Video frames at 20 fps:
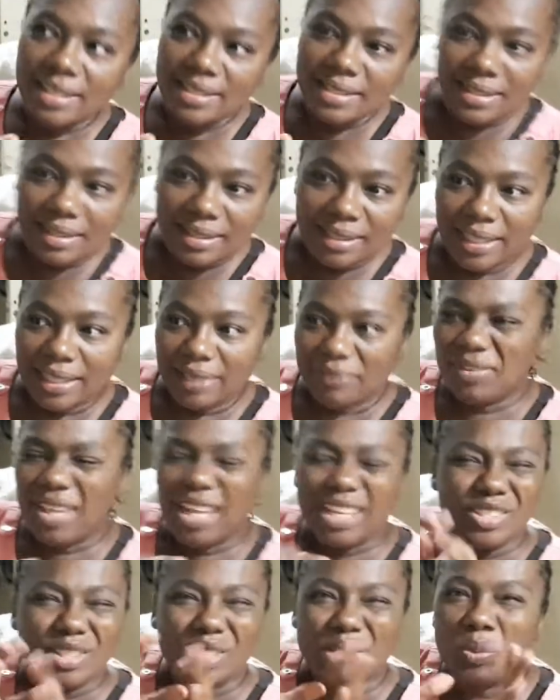facelift,
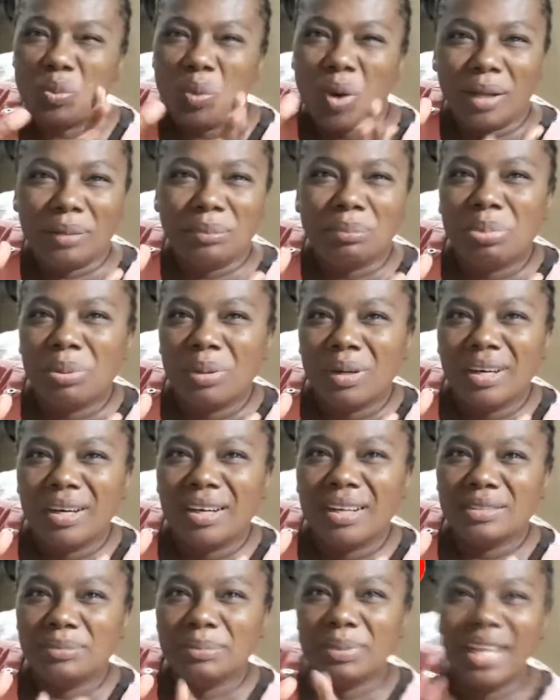not just one
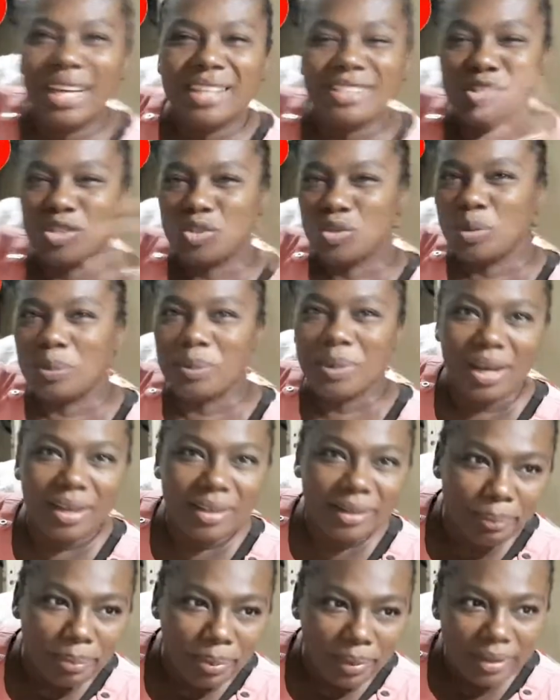part because it show up the
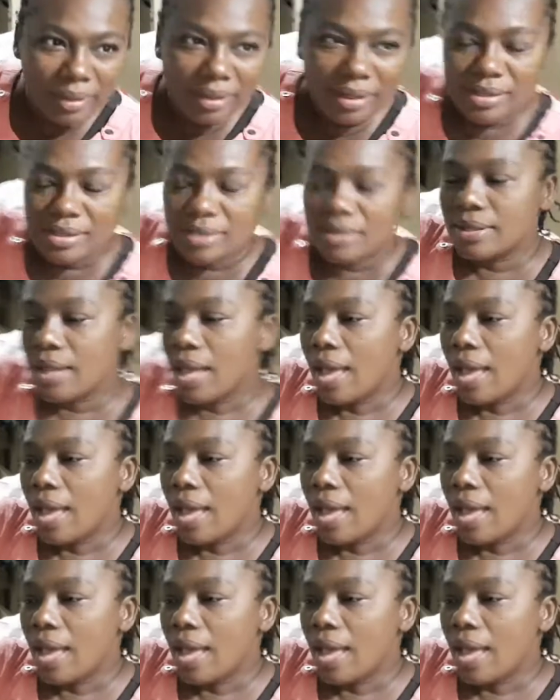other parts,